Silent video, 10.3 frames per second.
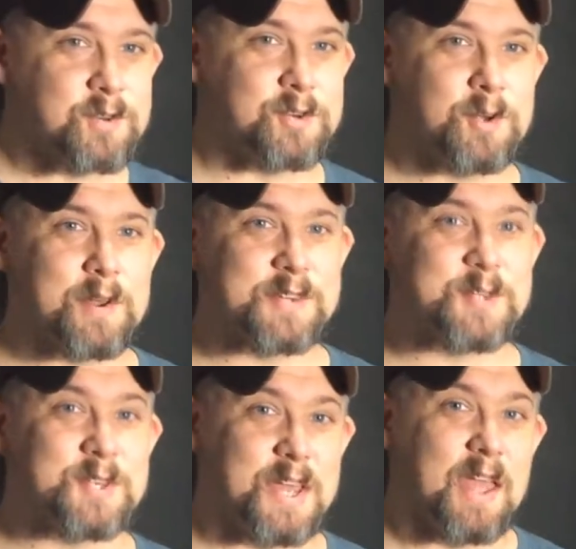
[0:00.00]
So as you
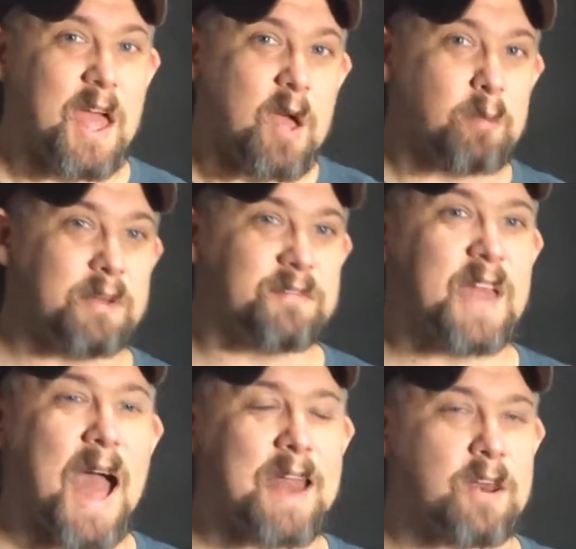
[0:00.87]
can see,
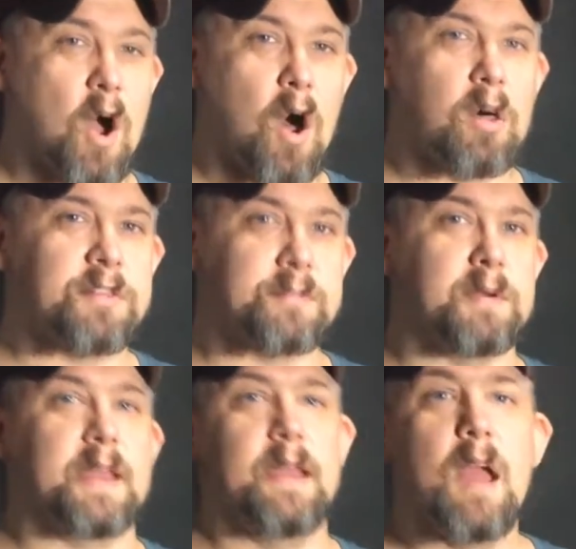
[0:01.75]
we've gotten all
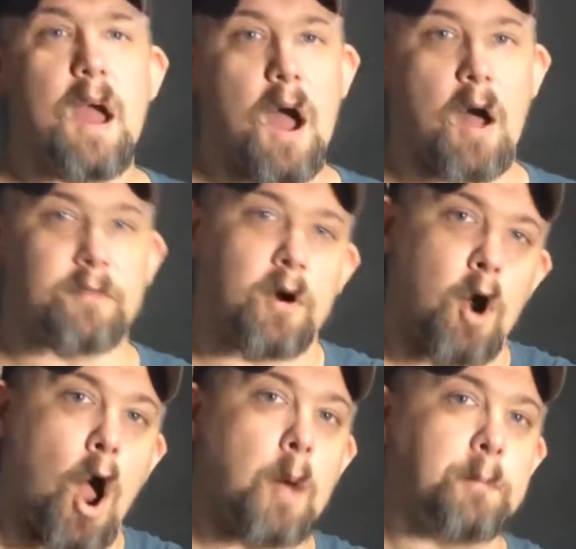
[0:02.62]
three of
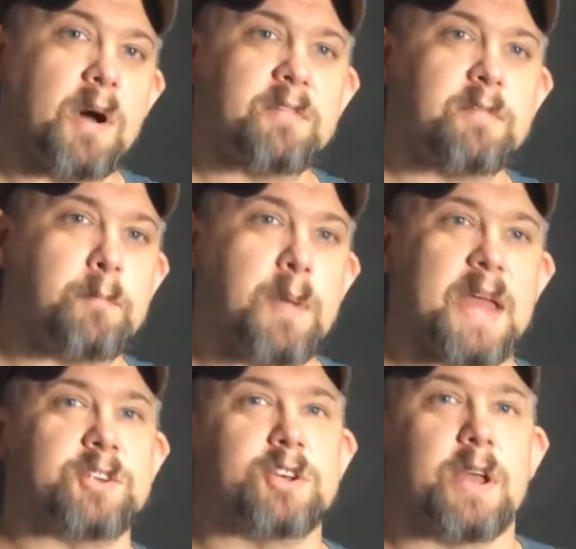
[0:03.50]
our above
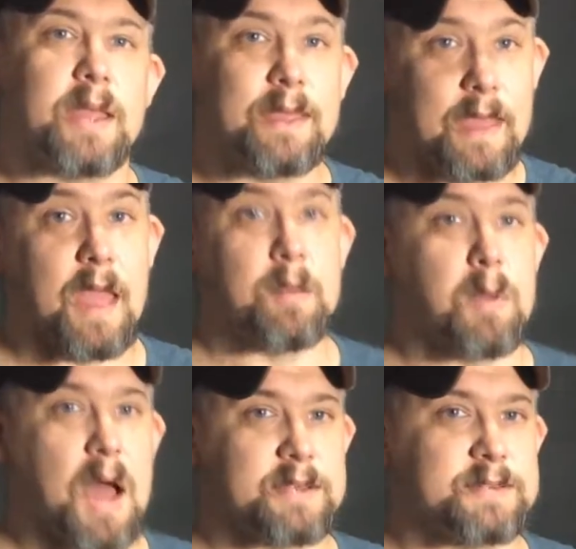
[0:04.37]
bench
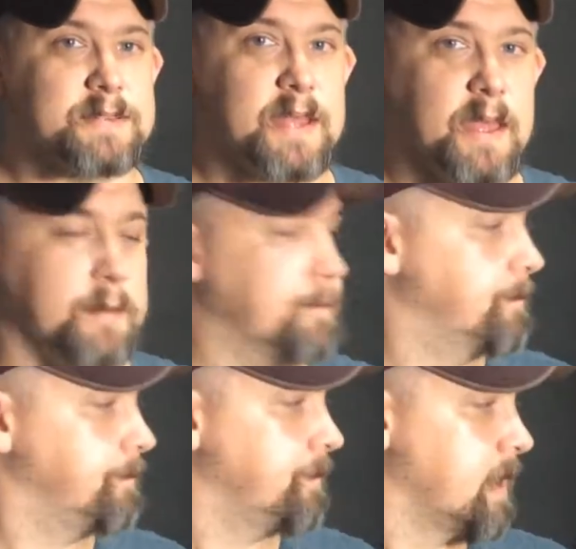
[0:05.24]
gang boxes in.
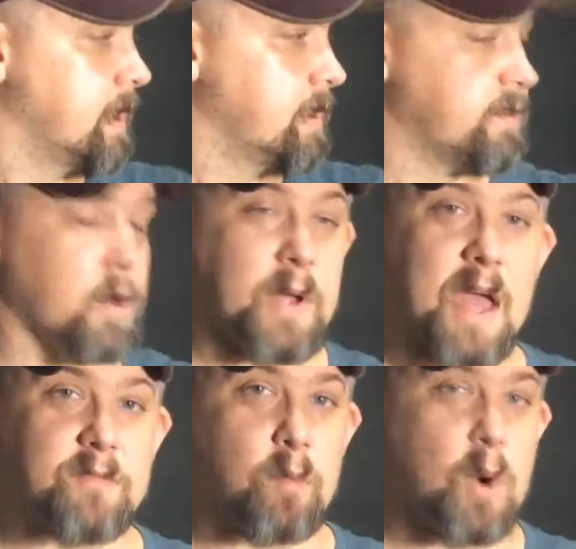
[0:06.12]
So we have